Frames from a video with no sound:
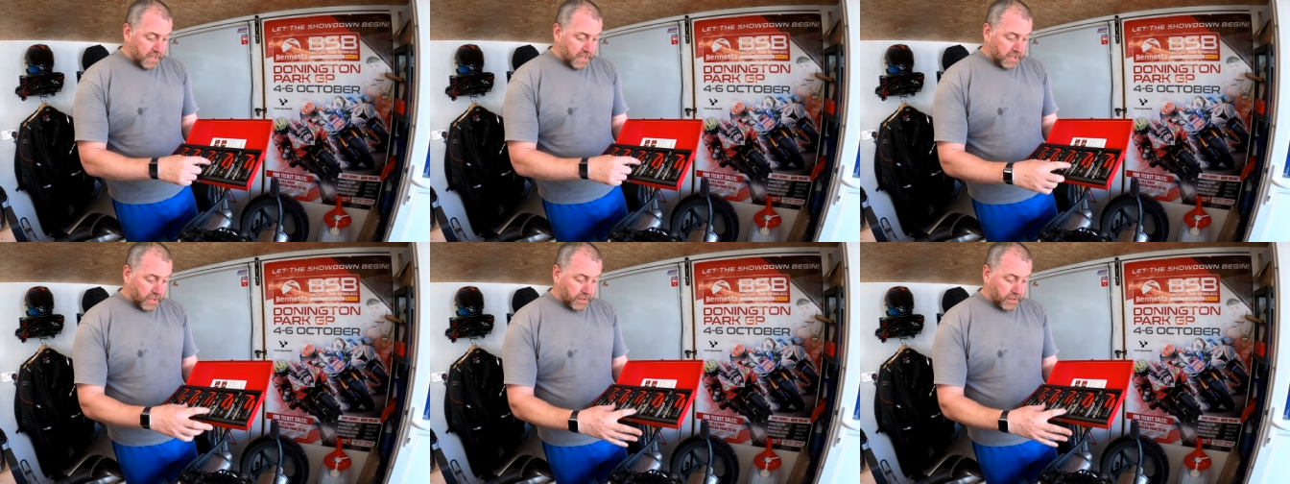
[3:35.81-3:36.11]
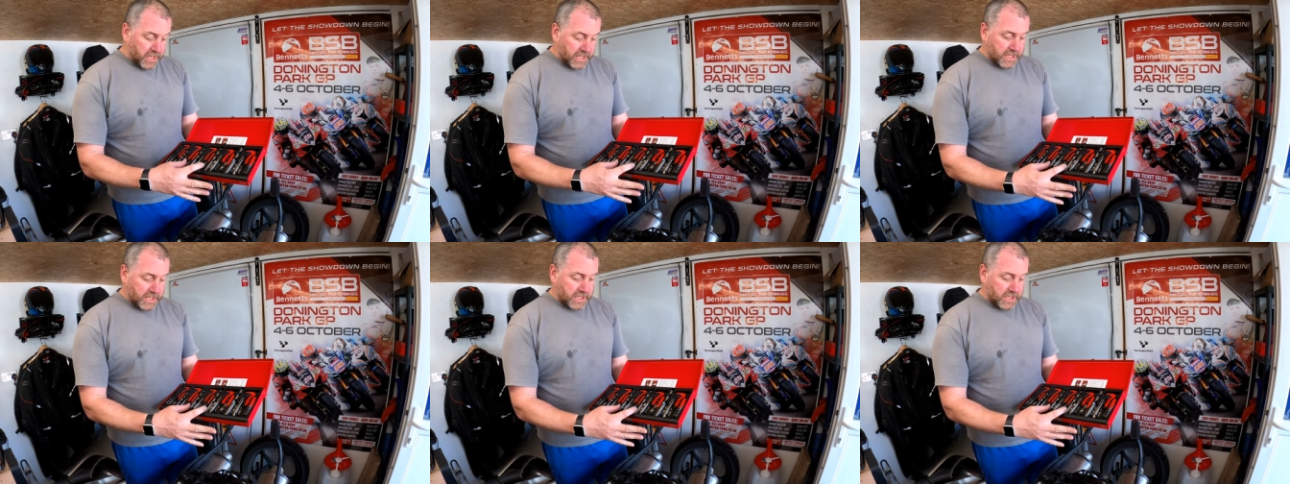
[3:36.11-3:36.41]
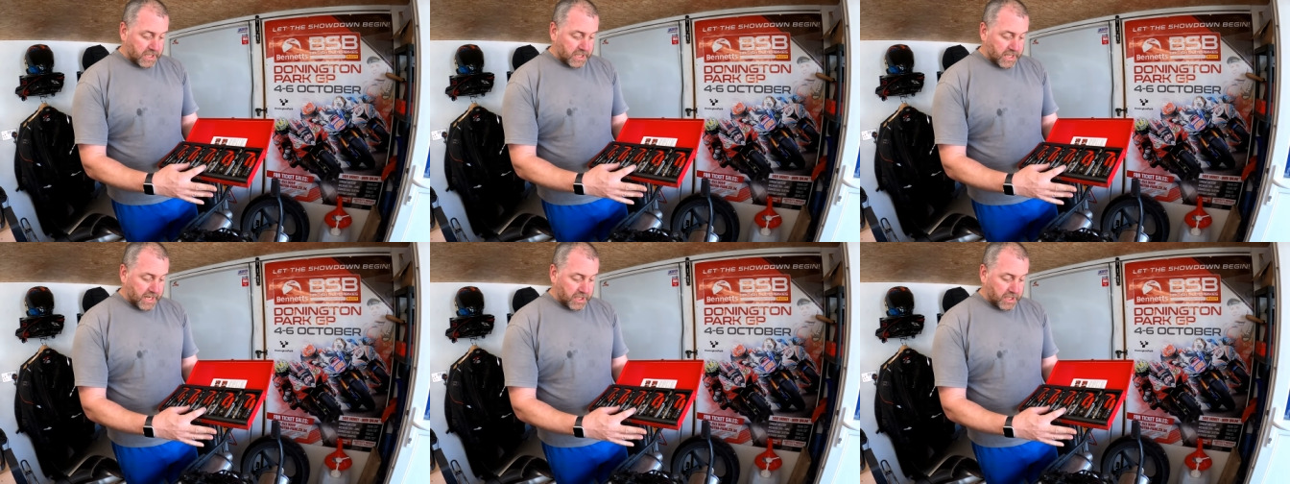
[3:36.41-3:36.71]
so this
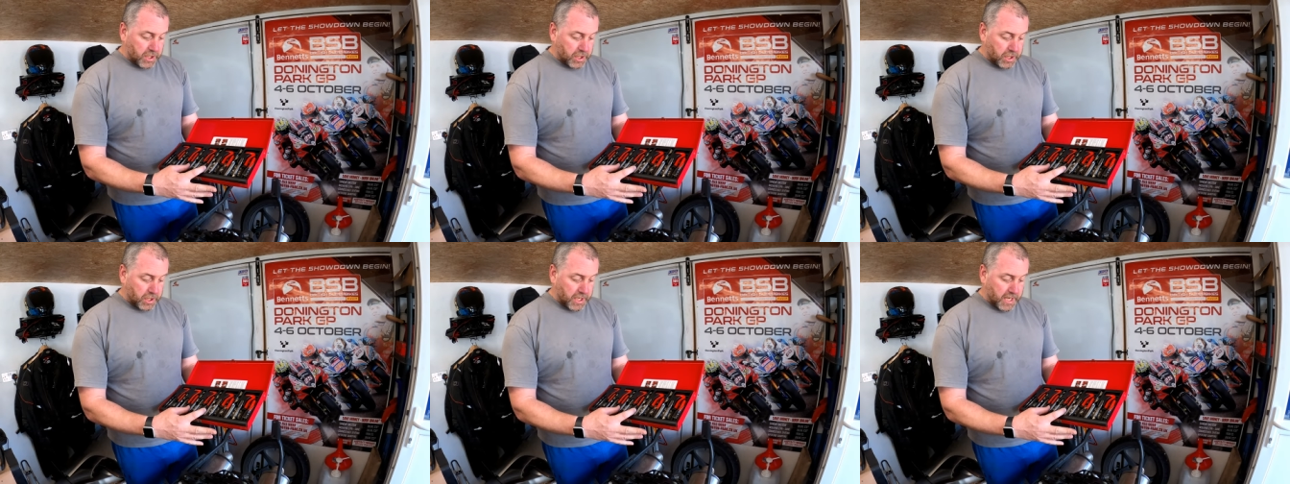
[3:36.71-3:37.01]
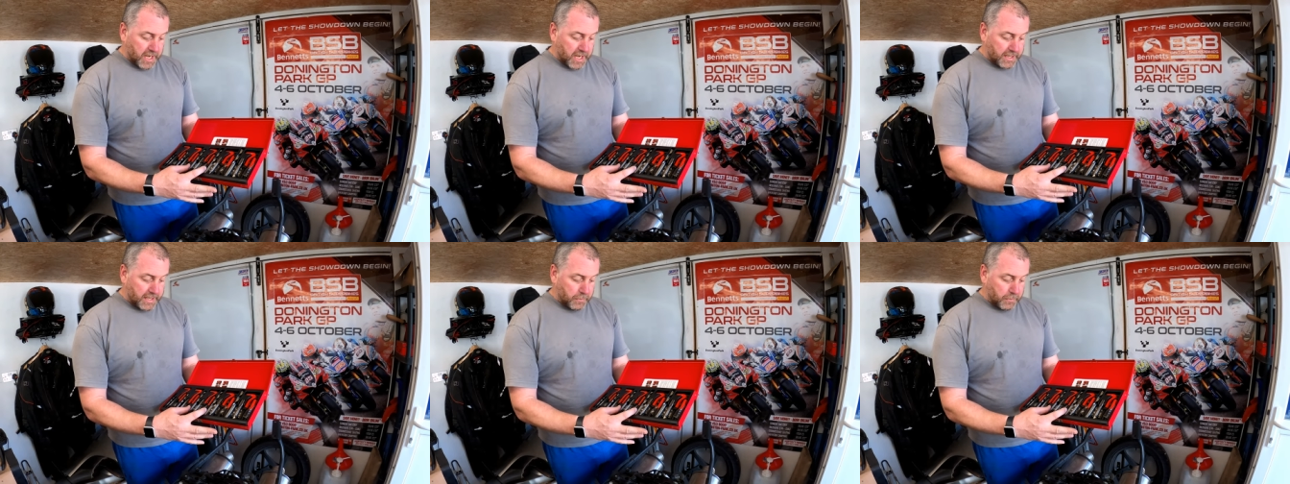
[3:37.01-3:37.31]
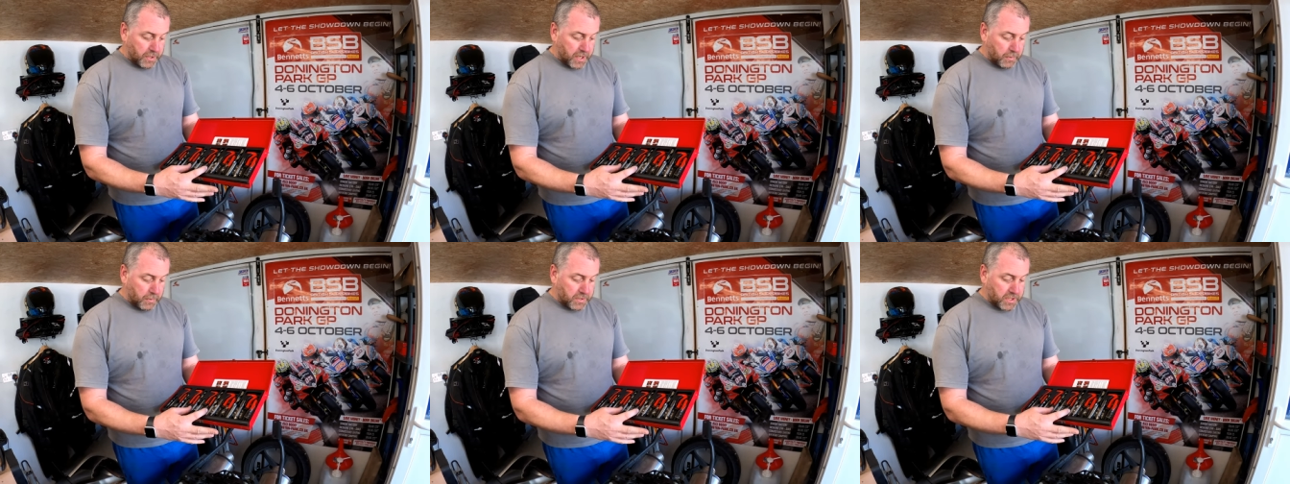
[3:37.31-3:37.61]
is the section of the kit
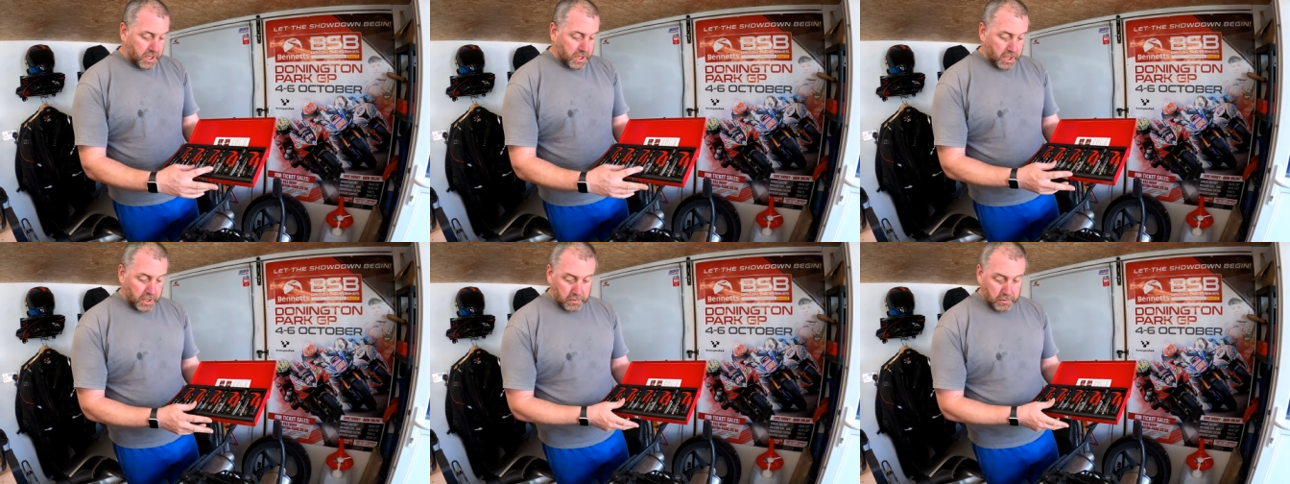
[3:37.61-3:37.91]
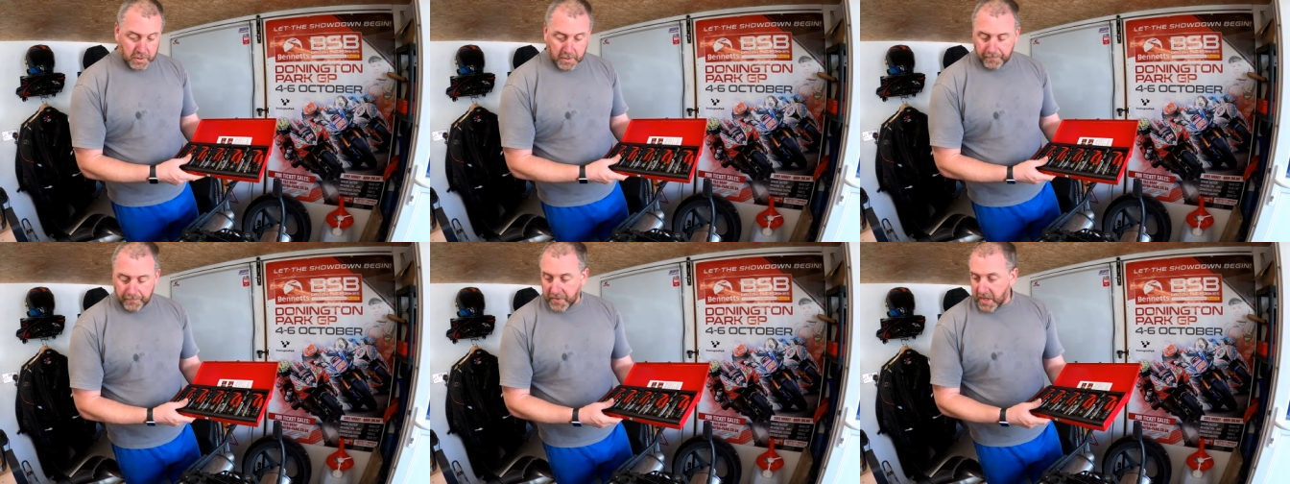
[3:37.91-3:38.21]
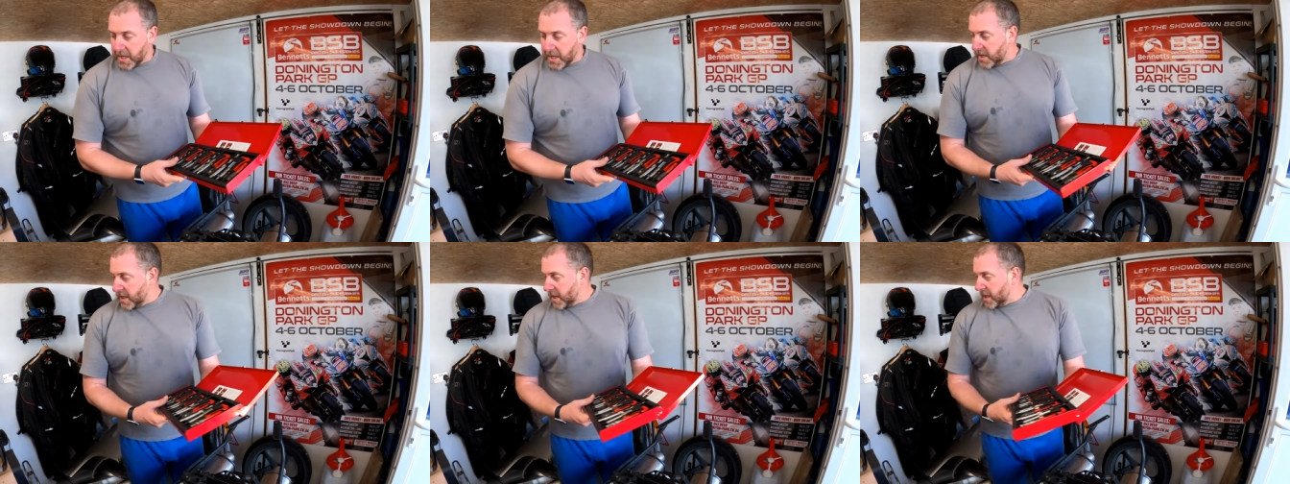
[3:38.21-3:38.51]
that we're going to use.
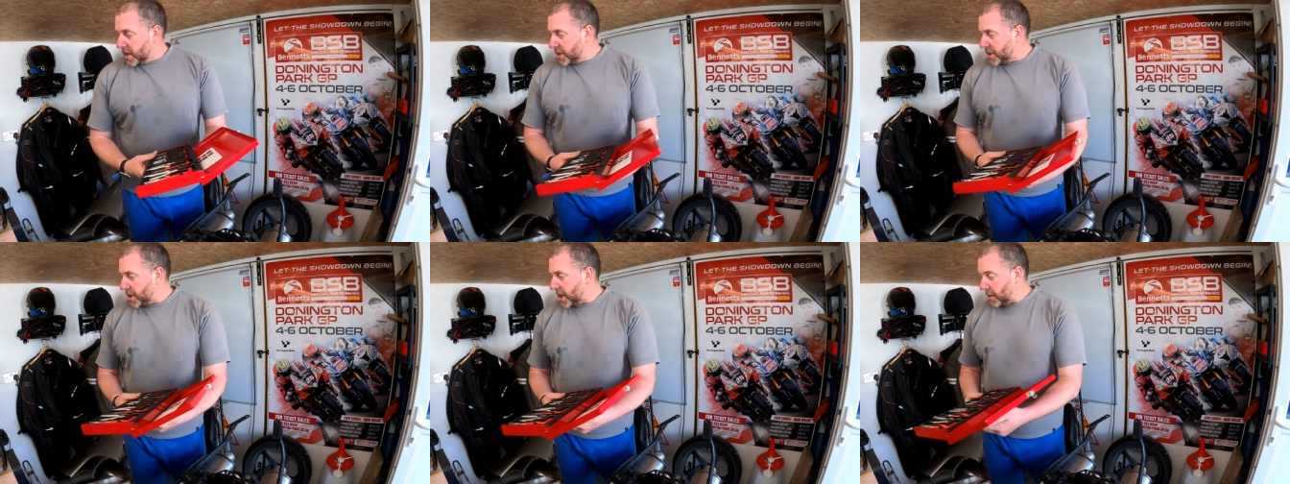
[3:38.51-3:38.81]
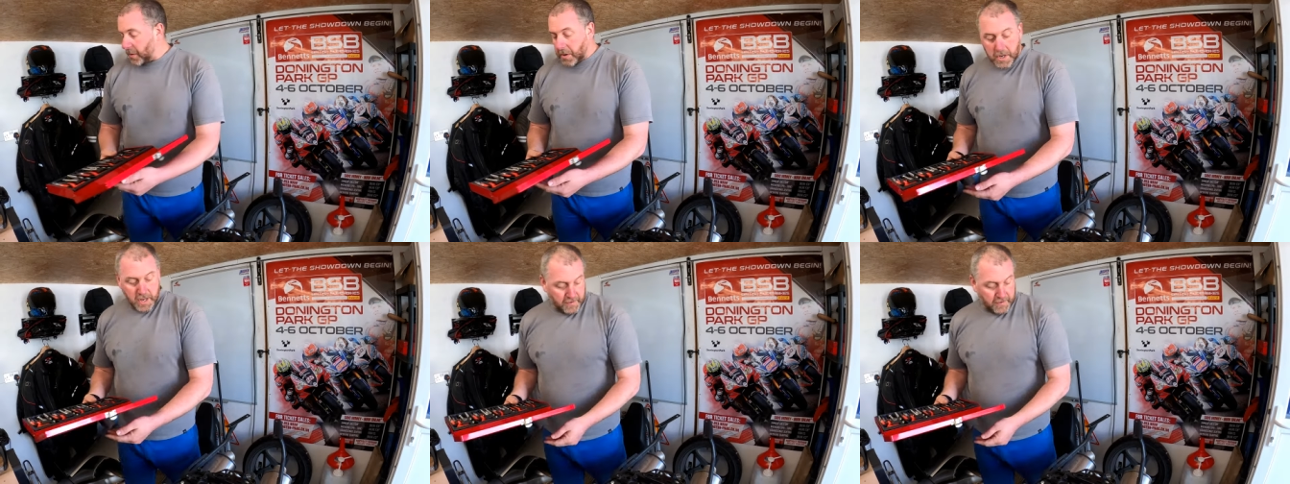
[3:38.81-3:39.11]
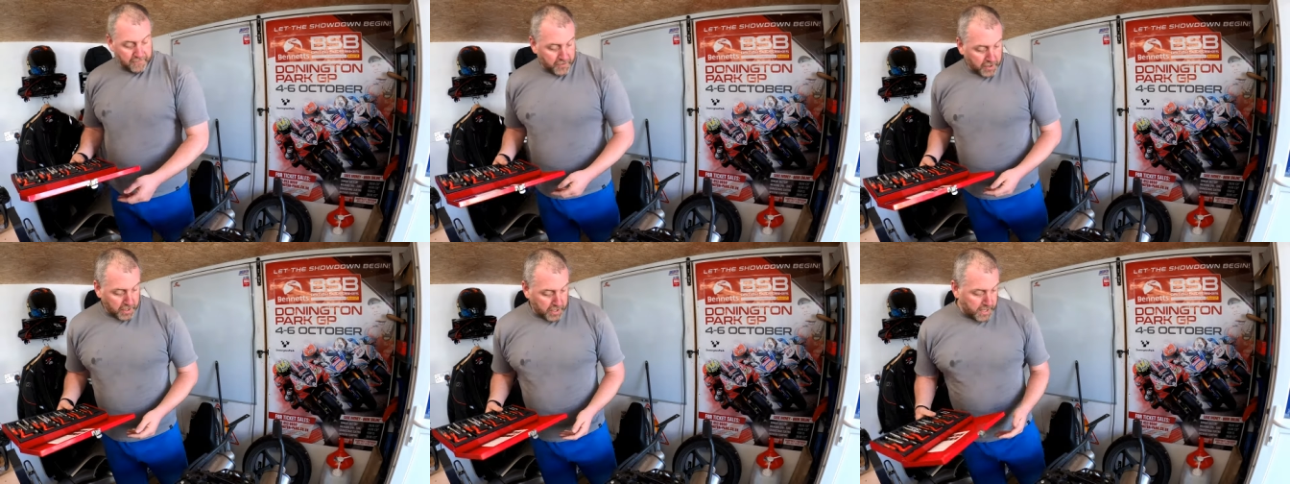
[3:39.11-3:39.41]
So
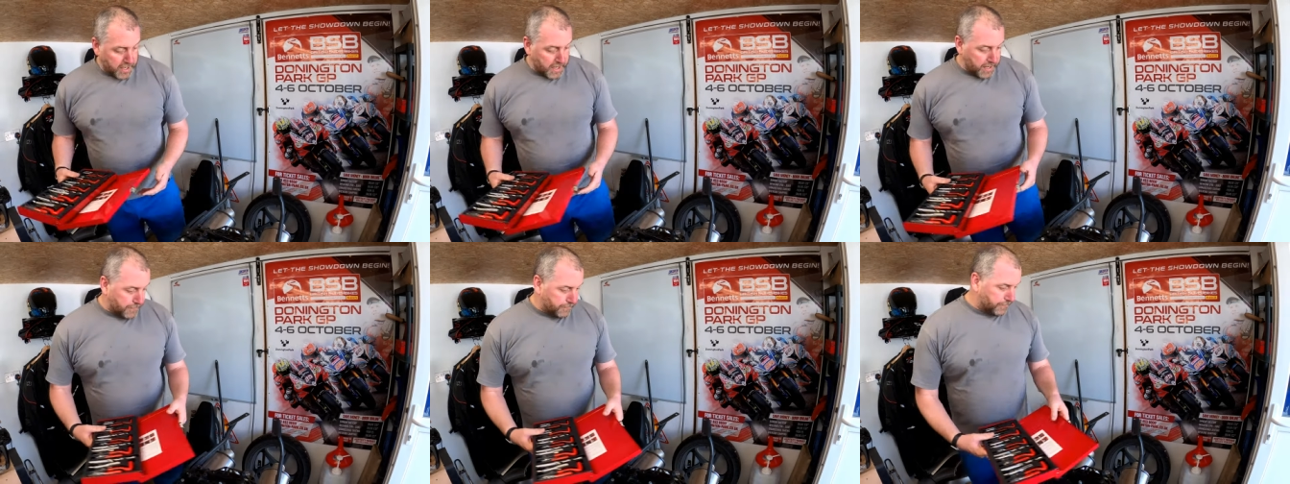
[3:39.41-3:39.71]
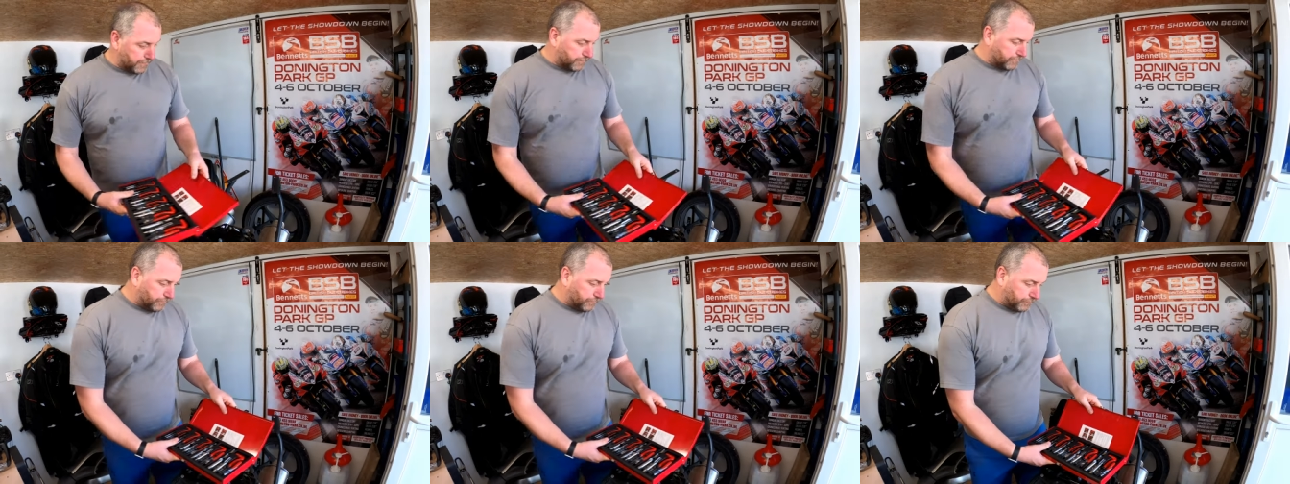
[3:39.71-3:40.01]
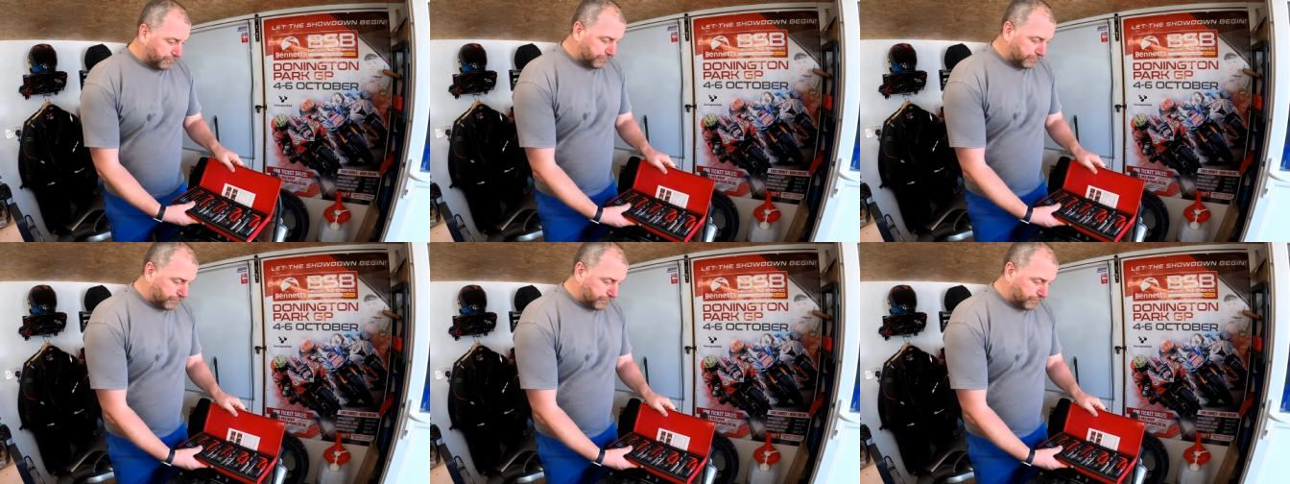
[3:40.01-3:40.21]
if I um,